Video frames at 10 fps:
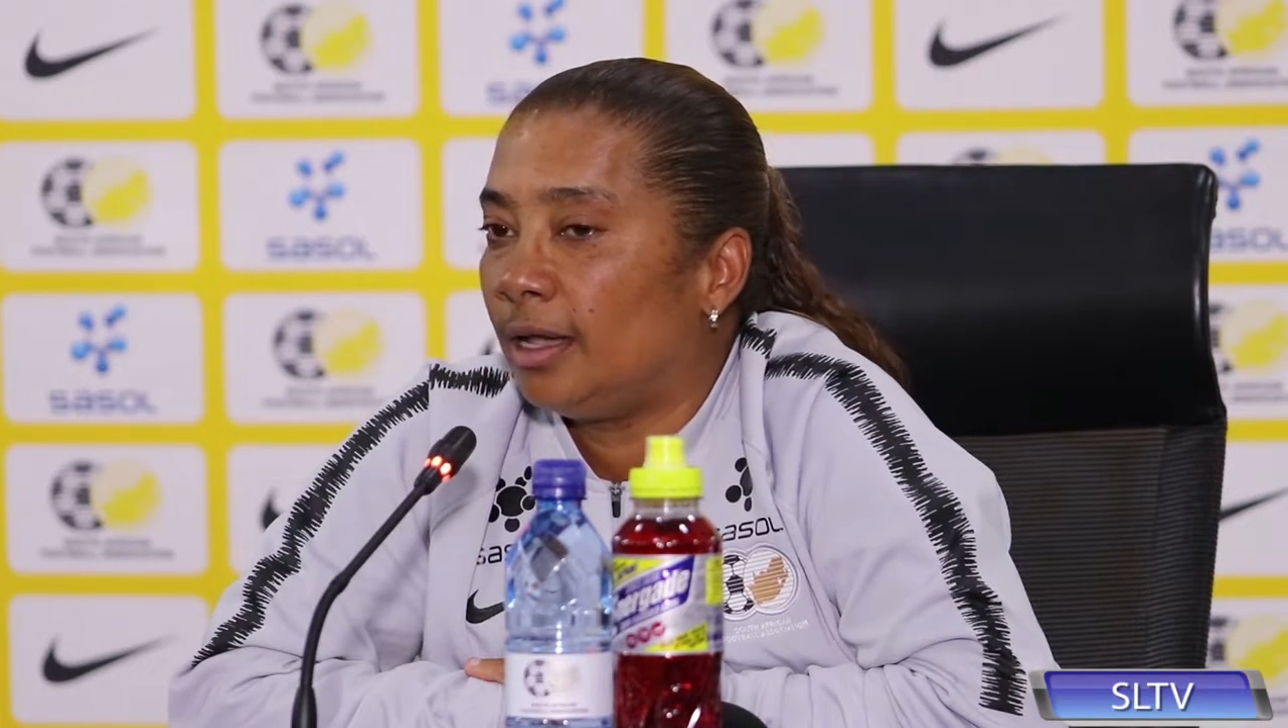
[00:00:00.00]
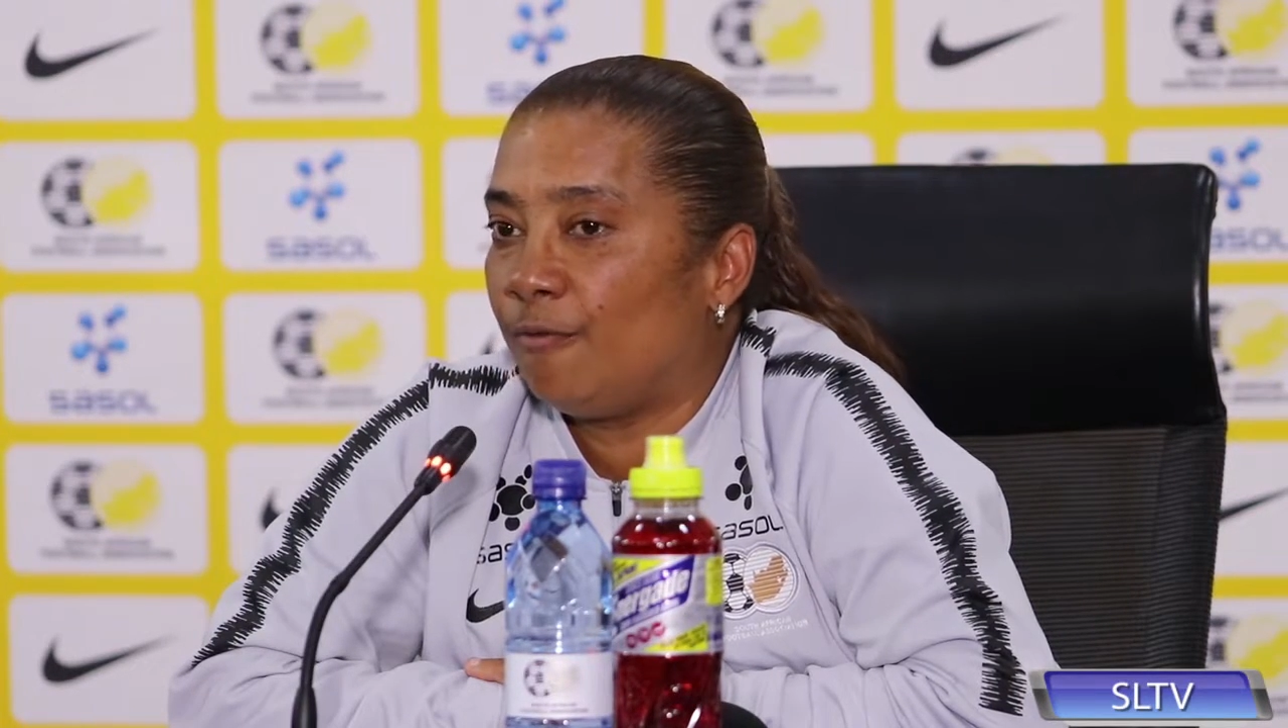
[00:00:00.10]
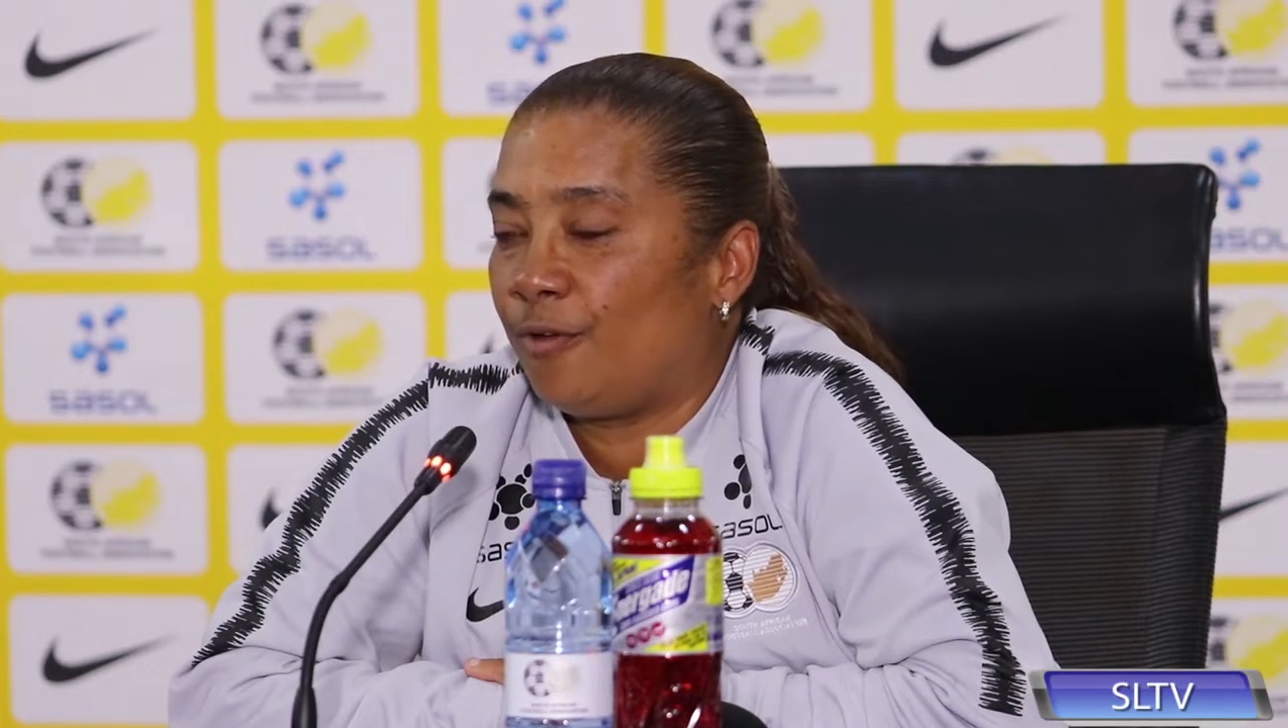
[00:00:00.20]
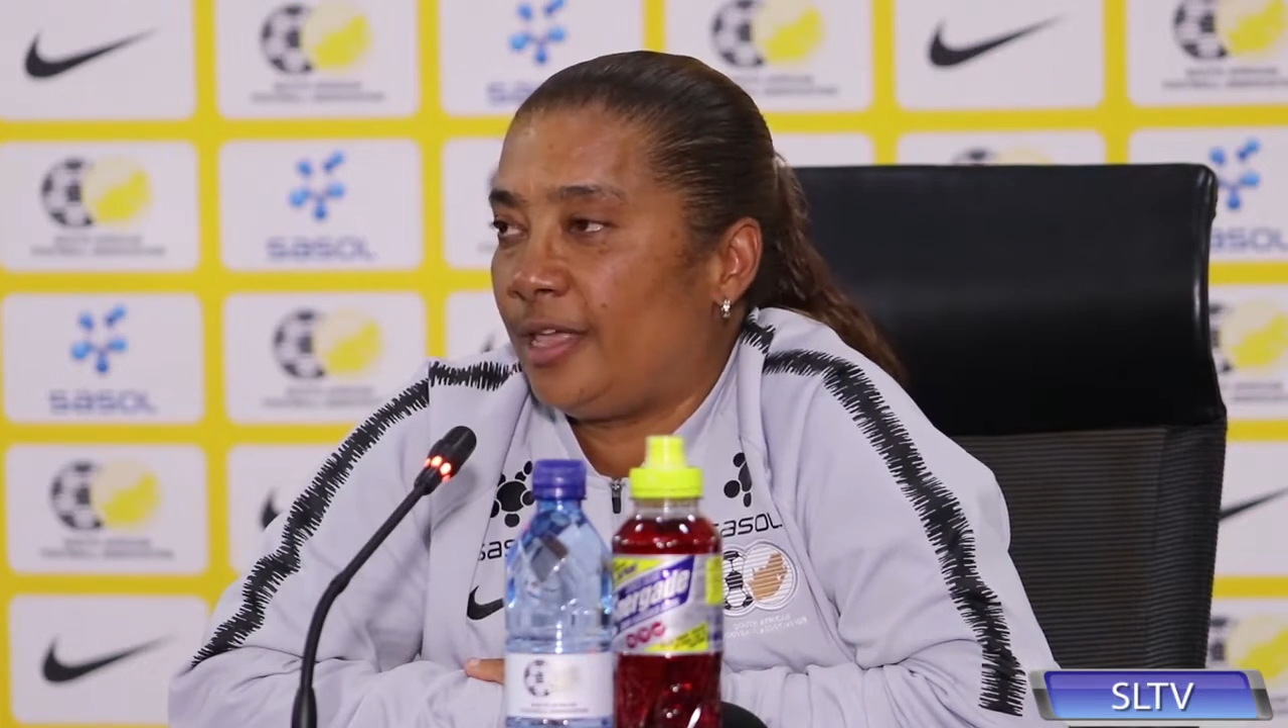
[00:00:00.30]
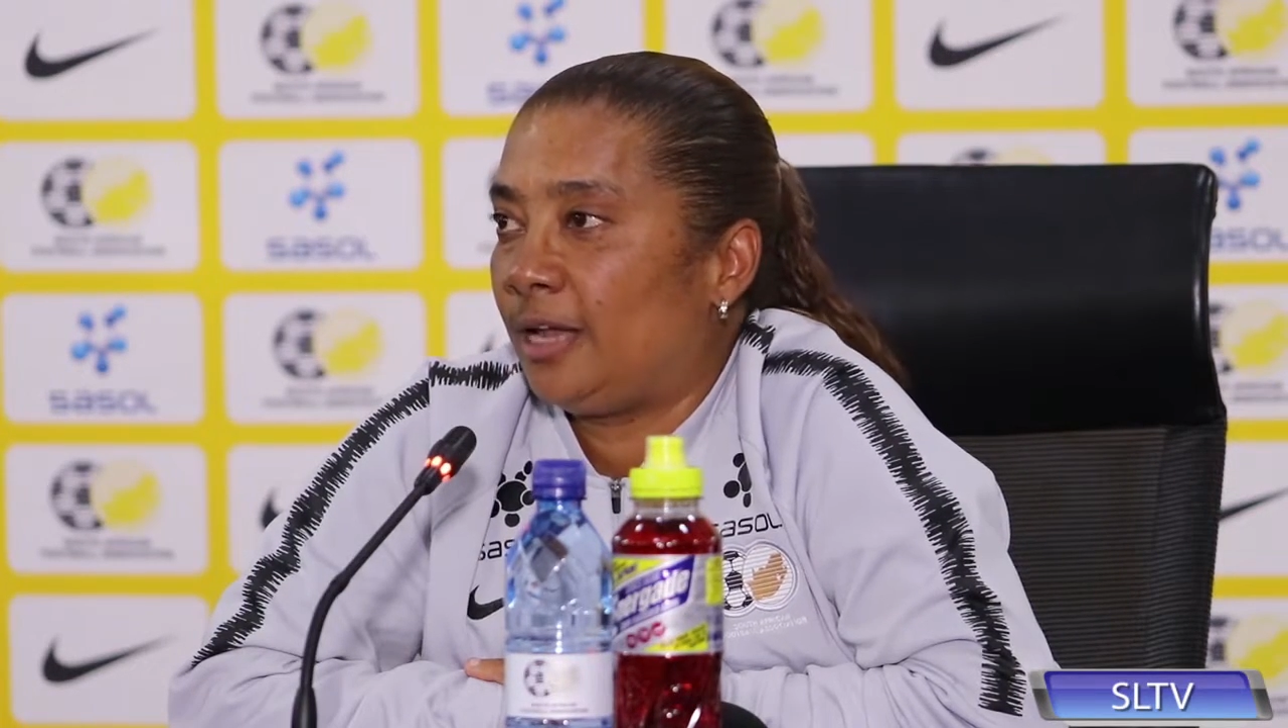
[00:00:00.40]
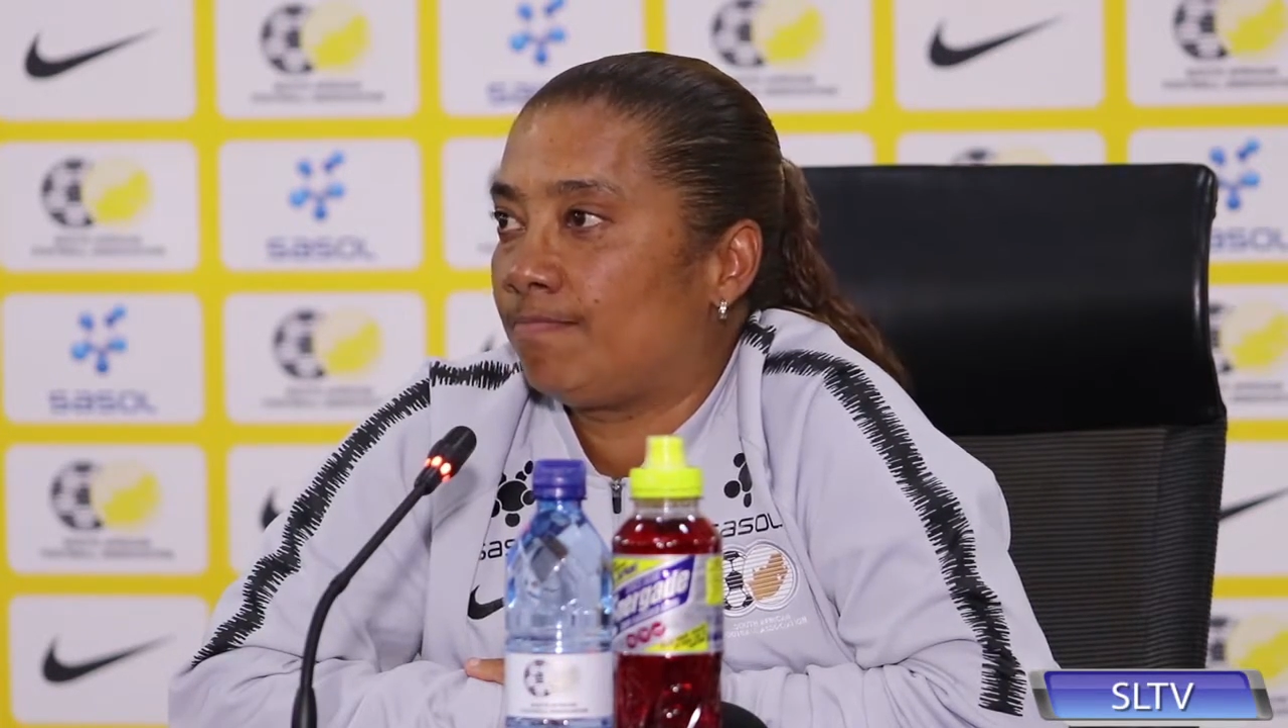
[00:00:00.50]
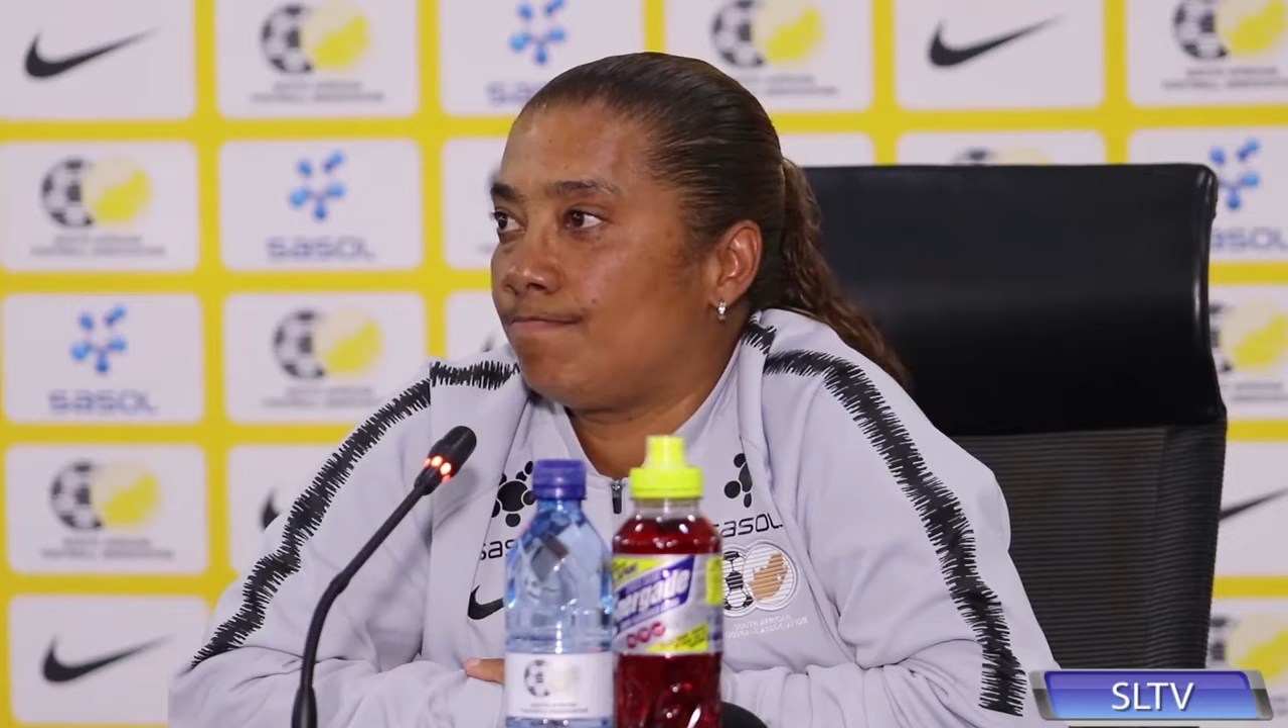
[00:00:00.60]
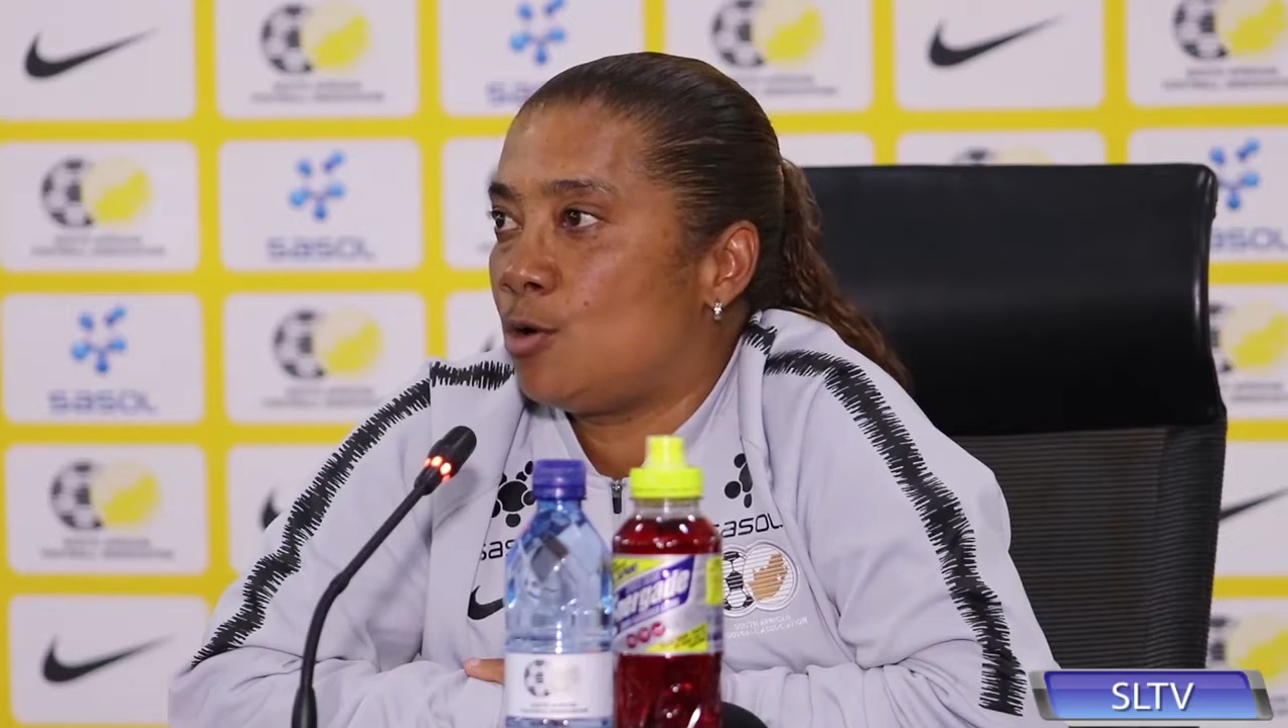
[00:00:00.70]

And for that